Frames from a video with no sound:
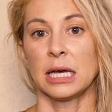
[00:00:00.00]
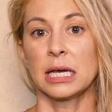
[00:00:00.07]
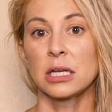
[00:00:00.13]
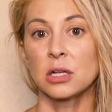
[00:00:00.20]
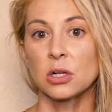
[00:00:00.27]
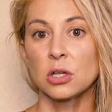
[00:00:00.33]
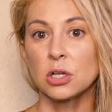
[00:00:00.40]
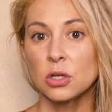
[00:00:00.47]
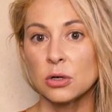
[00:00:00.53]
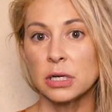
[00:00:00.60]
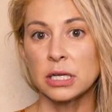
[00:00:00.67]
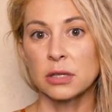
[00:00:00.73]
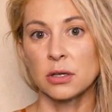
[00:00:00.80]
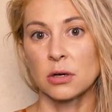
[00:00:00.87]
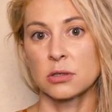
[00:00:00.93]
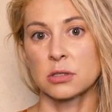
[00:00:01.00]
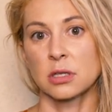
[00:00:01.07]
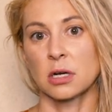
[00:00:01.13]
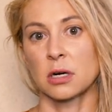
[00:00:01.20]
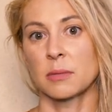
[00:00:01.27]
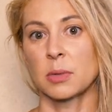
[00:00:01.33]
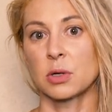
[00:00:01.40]
including those
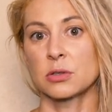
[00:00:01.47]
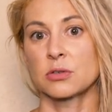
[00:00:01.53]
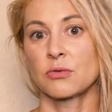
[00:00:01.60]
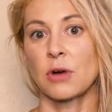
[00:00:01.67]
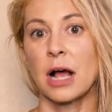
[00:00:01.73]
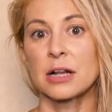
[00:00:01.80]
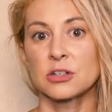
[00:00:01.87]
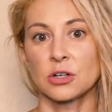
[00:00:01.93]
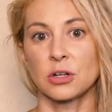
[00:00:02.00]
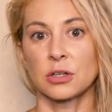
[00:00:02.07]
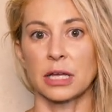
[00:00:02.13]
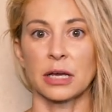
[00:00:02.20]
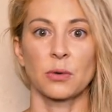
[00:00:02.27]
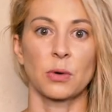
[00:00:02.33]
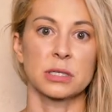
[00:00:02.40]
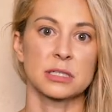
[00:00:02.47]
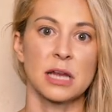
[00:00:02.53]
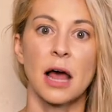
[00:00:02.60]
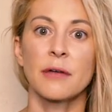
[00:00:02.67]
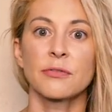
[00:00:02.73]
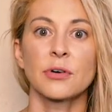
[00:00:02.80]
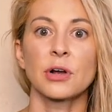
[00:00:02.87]
that are most fragile, like West
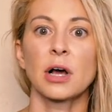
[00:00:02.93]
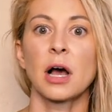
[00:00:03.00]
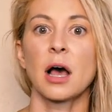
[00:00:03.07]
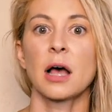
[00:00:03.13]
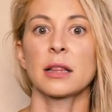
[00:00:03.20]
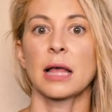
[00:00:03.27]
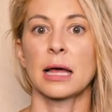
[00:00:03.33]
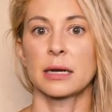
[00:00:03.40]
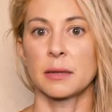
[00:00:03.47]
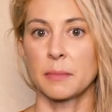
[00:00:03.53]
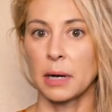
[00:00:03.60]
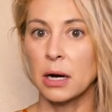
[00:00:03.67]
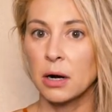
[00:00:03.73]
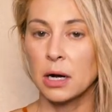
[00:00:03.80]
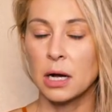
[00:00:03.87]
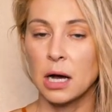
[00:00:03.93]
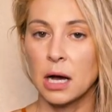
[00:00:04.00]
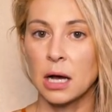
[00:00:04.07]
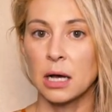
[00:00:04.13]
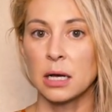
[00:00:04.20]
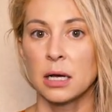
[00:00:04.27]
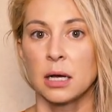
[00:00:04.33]
Africa, Latin
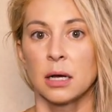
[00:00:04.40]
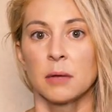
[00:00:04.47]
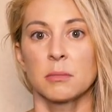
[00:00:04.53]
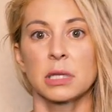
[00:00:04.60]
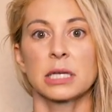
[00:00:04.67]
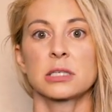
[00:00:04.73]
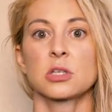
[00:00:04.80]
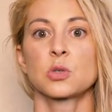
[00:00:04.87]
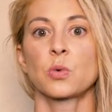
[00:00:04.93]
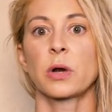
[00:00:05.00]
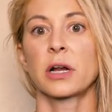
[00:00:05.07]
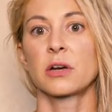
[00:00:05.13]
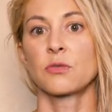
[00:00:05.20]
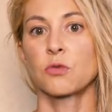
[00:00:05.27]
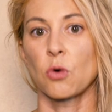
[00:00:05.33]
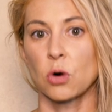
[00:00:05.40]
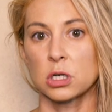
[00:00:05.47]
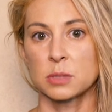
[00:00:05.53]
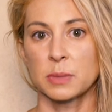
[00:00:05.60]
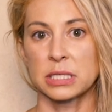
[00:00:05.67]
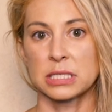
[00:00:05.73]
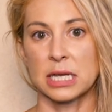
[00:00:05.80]
America, places where
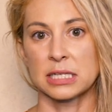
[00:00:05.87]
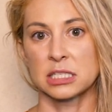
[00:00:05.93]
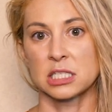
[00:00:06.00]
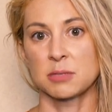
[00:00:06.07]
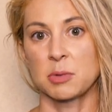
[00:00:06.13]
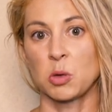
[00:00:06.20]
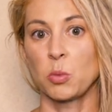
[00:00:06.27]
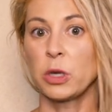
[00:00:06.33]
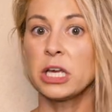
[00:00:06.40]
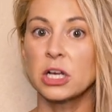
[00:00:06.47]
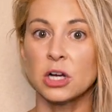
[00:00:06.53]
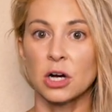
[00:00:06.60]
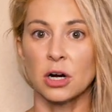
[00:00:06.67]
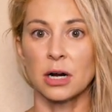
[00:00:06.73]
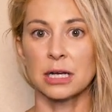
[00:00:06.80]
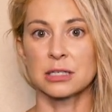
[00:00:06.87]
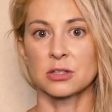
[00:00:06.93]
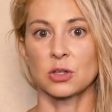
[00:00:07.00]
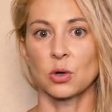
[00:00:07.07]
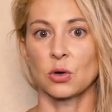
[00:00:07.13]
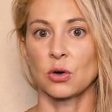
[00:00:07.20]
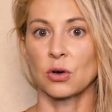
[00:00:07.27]
enforcement tends to be weaker as
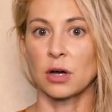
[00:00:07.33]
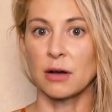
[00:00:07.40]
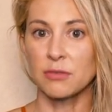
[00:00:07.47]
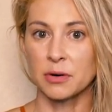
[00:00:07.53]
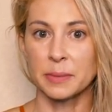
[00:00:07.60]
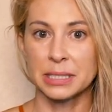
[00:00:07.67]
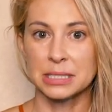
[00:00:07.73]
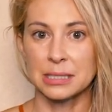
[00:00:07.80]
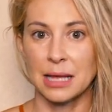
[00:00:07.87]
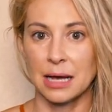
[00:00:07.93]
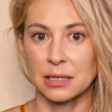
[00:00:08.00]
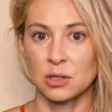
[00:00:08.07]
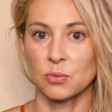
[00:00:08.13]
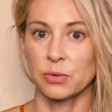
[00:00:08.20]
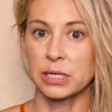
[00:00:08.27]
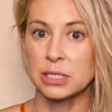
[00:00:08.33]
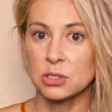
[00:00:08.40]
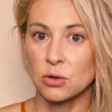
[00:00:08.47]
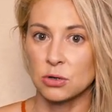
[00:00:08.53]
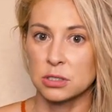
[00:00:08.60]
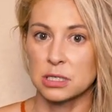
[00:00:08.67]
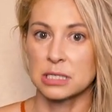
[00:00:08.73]
local governments lack the
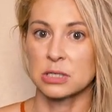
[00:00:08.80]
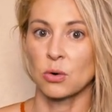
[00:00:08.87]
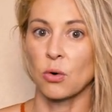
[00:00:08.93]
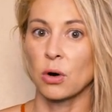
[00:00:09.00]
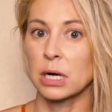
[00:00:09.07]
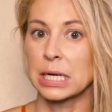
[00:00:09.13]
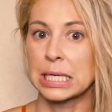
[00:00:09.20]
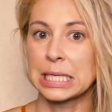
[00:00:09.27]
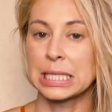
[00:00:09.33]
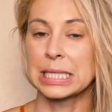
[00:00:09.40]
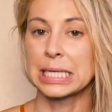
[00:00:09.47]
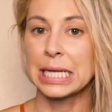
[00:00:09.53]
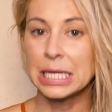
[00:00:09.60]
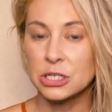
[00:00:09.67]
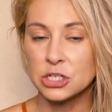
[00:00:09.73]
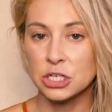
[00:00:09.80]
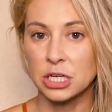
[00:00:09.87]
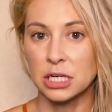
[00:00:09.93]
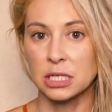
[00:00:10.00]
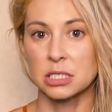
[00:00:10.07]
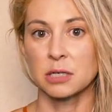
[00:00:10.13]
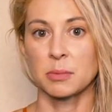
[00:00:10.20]
resources or
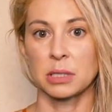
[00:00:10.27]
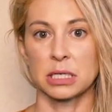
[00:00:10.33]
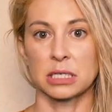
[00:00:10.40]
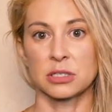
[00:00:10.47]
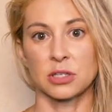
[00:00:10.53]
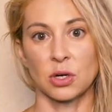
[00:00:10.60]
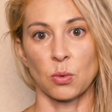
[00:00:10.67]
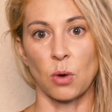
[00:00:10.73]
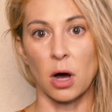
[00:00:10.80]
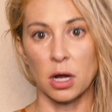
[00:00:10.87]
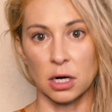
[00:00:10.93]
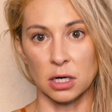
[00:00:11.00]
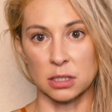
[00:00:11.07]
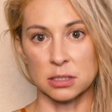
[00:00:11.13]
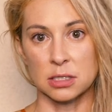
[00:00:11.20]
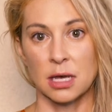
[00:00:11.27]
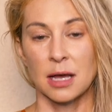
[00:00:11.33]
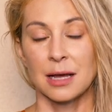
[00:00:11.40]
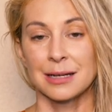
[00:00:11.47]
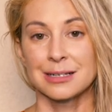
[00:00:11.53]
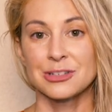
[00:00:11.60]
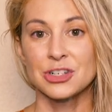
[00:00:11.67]
inclination to police their waters,
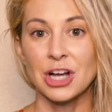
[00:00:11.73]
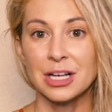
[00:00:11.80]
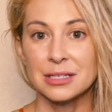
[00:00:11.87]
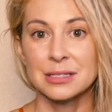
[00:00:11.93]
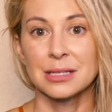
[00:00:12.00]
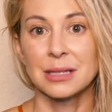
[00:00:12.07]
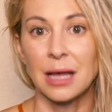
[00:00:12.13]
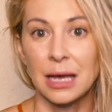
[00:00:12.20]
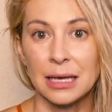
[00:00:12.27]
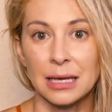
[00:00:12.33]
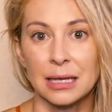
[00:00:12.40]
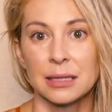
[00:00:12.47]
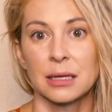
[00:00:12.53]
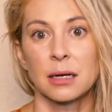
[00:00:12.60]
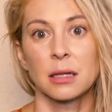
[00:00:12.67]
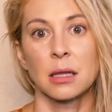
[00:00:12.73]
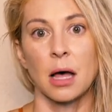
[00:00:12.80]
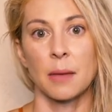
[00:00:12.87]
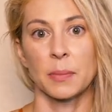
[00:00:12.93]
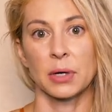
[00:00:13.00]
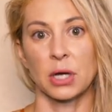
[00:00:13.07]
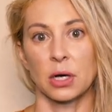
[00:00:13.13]
just like in the
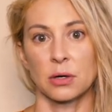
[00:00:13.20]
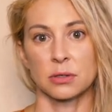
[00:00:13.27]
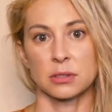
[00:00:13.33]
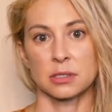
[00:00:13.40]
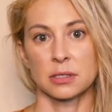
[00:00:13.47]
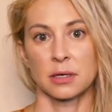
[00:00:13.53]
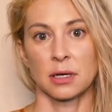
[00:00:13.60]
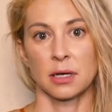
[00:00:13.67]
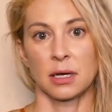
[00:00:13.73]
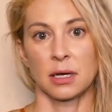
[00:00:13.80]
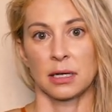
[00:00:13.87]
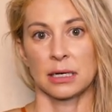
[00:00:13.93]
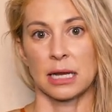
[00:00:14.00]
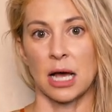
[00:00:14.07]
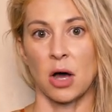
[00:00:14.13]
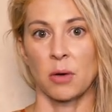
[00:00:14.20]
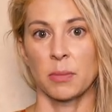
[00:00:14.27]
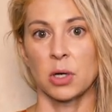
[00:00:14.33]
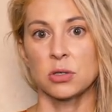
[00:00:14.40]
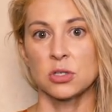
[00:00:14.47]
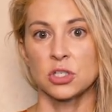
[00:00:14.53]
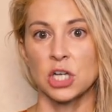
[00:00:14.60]
Galapagos. Now,
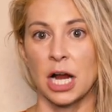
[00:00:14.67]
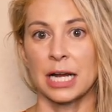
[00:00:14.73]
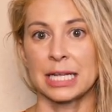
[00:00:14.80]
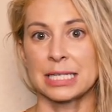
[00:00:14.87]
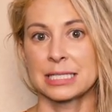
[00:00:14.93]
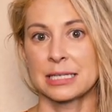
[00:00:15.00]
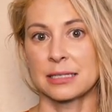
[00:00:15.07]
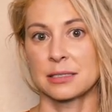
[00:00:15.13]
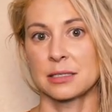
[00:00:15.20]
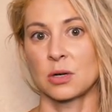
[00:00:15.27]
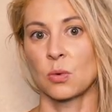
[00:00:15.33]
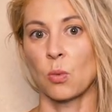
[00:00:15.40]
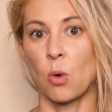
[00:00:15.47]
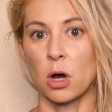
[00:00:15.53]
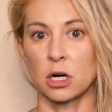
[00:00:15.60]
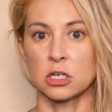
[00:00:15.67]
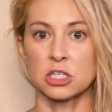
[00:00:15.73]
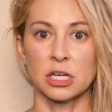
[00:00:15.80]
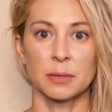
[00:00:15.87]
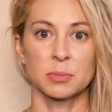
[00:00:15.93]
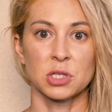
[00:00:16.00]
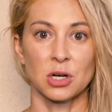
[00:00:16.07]
most Chinese distant water
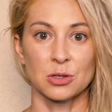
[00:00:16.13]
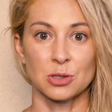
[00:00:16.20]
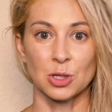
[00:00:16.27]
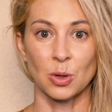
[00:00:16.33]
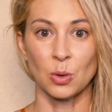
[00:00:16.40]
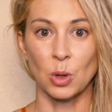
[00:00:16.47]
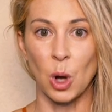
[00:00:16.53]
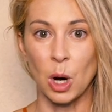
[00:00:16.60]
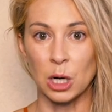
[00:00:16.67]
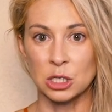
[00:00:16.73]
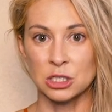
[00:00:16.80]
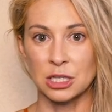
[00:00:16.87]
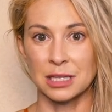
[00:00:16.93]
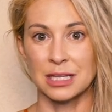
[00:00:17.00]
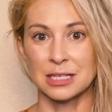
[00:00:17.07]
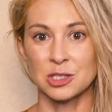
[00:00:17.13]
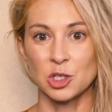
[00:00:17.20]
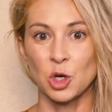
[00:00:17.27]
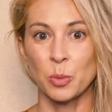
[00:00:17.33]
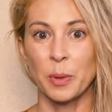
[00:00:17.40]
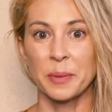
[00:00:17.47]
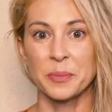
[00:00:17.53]
ships are so large that they
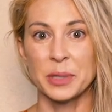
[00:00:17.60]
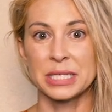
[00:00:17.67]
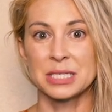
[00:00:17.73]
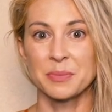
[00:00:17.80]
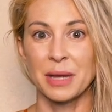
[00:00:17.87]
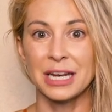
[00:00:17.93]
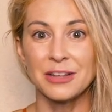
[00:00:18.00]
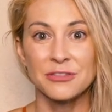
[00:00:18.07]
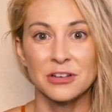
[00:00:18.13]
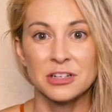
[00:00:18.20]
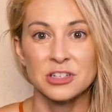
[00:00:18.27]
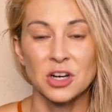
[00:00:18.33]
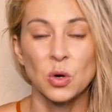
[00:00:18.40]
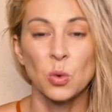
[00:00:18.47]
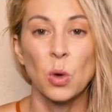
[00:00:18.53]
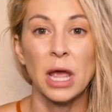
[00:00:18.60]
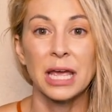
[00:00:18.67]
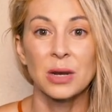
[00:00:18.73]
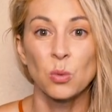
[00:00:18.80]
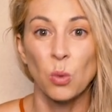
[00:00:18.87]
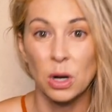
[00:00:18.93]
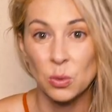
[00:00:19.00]
scoop up as many fish in,
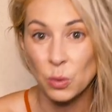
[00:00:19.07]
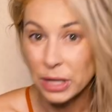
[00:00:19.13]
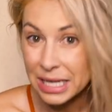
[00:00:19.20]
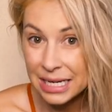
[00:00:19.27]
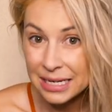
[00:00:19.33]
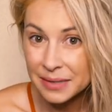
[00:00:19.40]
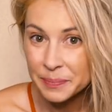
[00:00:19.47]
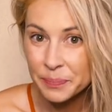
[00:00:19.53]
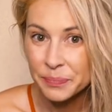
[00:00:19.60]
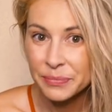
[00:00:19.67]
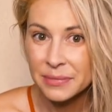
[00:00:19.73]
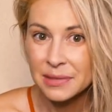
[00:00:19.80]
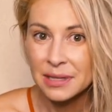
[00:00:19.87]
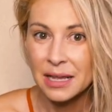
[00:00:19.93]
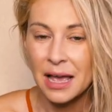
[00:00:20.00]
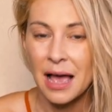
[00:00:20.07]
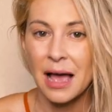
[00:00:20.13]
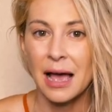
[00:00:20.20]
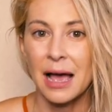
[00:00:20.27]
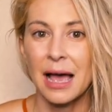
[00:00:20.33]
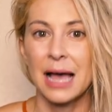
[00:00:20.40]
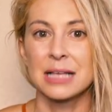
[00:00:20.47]
in one week
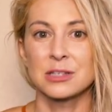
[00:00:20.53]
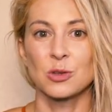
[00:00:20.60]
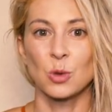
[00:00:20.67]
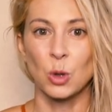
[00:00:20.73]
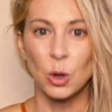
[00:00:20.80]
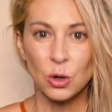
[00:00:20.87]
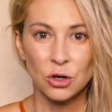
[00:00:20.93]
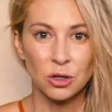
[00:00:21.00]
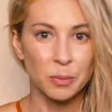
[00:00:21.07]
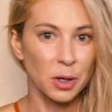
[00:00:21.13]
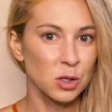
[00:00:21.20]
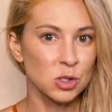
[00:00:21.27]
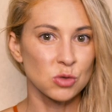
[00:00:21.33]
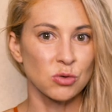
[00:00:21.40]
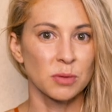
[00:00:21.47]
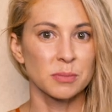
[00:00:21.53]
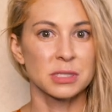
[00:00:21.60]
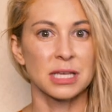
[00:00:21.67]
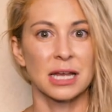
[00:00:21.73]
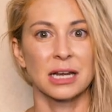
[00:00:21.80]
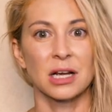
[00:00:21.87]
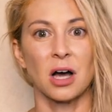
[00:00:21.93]
as local boats from
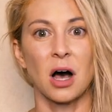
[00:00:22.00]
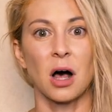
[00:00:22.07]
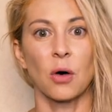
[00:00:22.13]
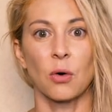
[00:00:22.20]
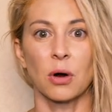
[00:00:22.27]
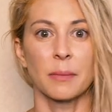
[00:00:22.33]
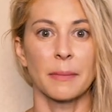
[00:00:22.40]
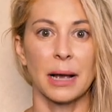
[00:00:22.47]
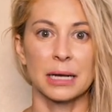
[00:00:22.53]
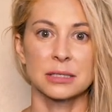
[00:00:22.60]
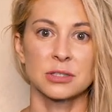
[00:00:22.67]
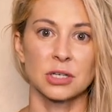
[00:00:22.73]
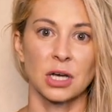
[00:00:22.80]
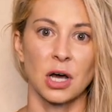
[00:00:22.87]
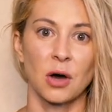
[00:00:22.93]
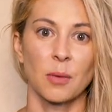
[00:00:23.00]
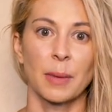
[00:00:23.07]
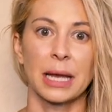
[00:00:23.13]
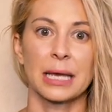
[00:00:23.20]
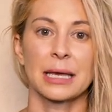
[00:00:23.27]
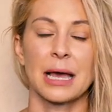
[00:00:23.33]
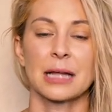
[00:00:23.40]
Senegal or Mexico
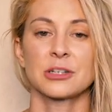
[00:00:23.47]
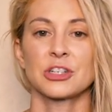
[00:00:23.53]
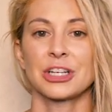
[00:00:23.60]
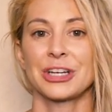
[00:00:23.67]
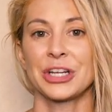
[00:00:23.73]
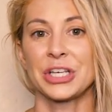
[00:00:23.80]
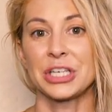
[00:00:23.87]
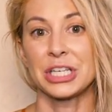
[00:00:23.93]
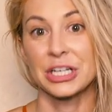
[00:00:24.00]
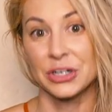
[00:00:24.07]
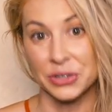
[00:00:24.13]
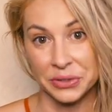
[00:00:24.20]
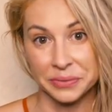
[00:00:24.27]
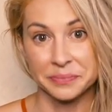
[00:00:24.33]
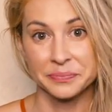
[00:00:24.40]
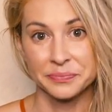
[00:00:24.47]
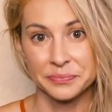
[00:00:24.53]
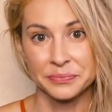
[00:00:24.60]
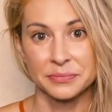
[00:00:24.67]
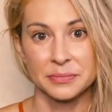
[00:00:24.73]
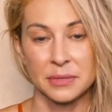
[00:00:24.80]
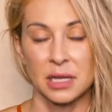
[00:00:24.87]
might catch in a year.
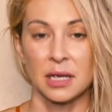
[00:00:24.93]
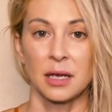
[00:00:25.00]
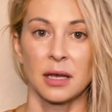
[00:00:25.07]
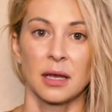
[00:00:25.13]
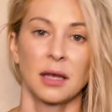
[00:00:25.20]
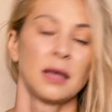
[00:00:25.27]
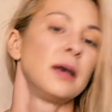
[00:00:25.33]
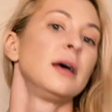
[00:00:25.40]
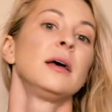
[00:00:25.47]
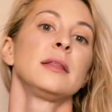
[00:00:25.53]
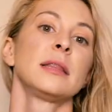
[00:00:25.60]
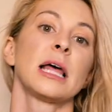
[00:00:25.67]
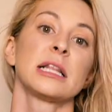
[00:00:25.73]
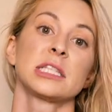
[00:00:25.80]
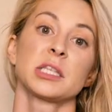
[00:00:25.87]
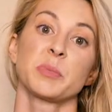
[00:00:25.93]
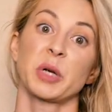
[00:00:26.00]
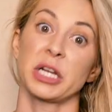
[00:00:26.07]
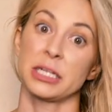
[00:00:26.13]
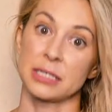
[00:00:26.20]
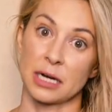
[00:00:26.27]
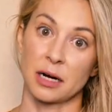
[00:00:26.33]
That's
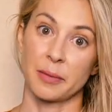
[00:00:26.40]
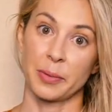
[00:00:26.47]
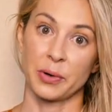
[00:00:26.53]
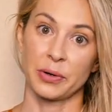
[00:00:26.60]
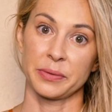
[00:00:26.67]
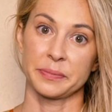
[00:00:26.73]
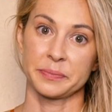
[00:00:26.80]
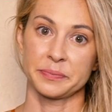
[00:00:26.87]
pretty terrible.